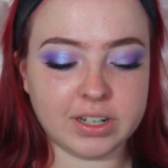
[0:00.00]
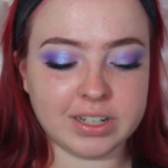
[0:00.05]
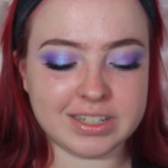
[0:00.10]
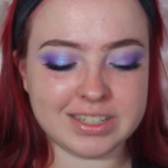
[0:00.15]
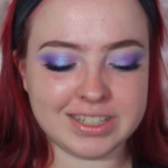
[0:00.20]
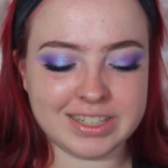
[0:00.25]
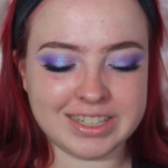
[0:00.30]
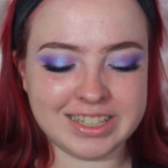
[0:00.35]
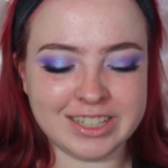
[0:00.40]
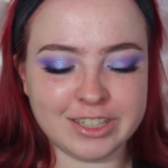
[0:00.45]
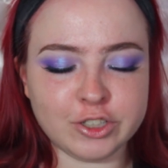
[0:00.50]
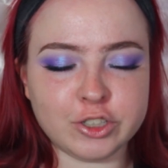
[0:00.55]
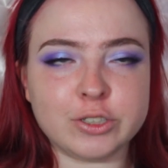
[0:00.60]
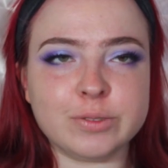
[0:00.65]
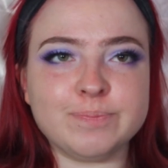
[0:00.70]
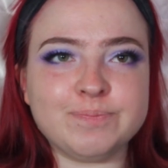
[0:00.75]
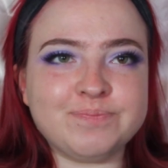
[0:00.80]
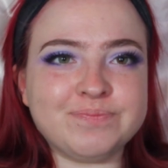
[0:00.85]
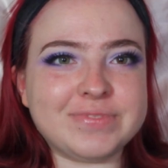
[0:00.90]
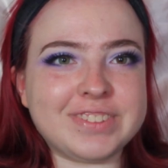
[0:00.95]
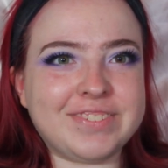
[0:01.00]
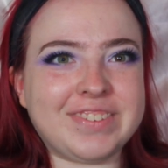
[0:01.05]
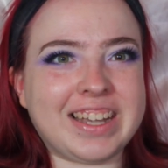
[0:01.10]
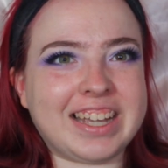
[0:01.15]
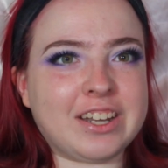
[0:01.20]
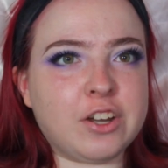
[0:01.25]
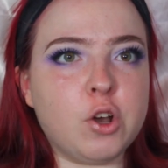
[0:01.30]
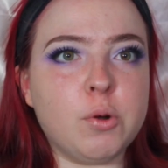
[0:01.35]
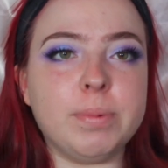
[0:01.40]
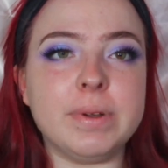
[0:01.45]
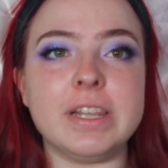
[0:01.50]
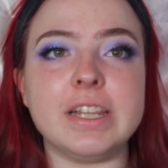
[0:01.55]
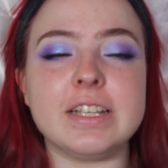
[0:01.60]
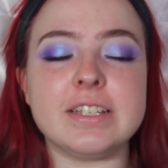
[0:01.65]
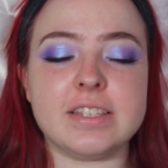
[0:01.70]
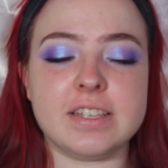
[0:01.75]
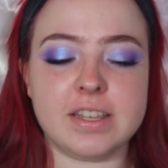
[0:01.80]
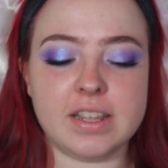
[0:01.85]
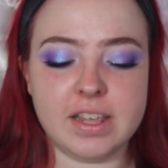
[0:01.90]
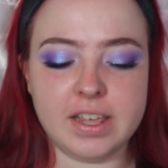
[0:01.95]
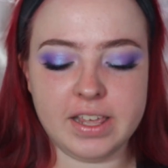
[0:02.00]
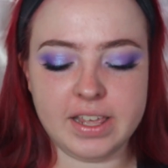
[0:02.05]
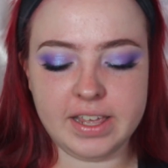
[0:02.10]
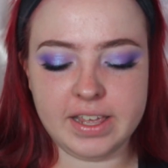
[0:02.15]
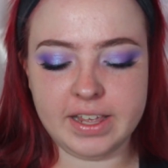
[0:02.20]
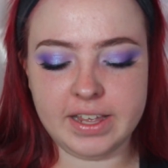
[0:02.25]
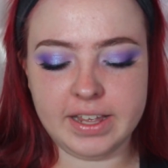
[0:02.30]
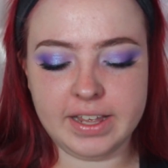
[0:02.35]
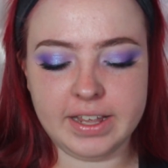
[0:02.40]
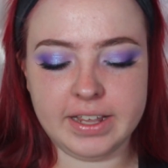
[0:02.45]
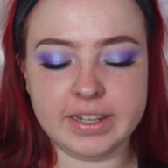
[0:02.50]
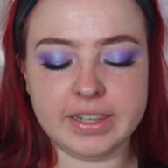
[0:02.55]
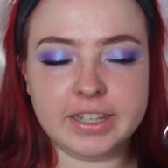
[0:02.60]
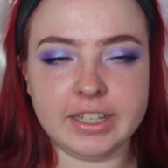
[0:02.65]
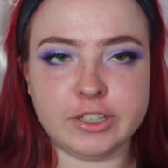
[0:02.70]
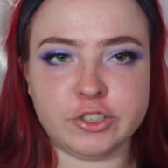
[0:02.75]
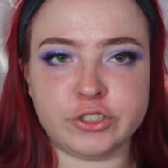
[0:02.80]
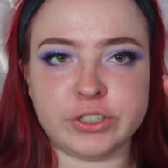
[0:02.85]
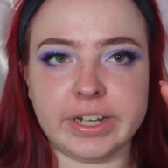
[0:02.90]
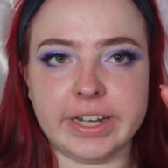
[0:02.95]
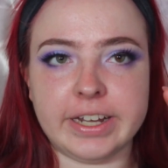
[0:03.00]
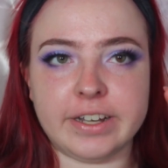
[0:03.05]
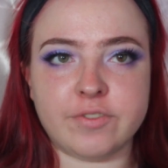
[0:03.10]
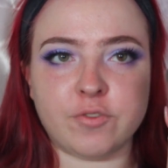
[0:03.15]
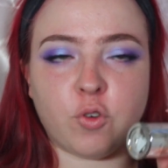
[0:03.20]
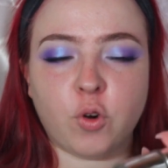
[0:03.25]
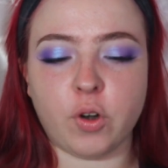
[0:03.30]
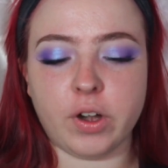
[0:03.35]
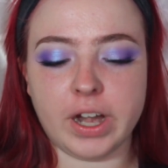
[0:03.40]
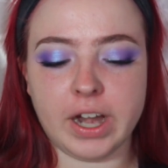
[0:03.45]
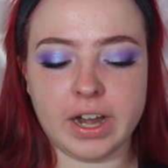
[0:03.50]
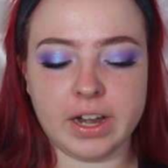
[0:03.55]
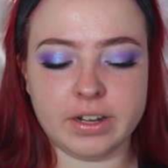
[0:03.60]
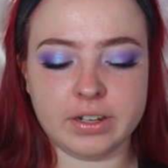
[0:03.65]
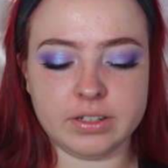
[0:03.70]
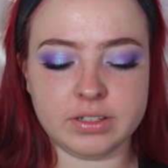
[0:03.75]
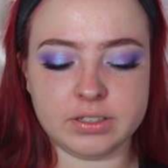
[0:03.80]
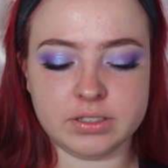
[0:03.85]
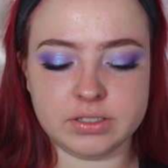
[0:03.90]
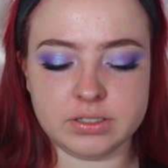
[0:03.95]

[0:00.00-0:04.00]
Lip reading: Concealer, if I can open this, in the shade 4N.